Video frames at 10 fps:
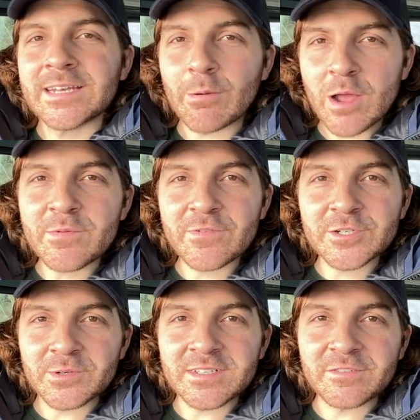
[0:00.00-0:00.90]
Now, I hope you've
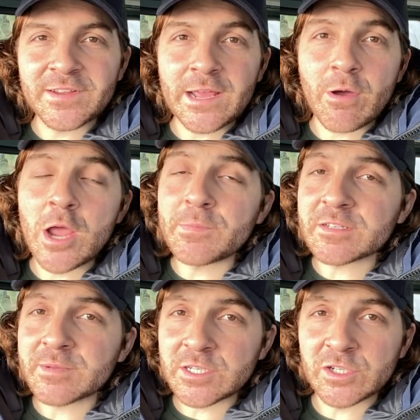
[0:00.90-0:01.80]
enjoyed this video. I hope
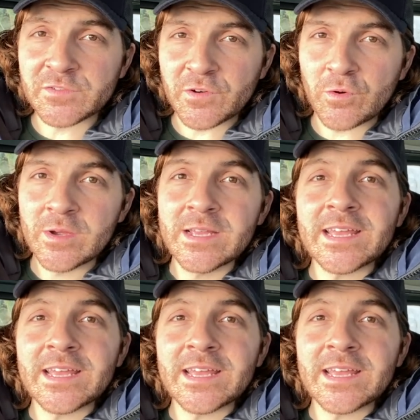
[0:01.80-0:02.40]
it's been useful.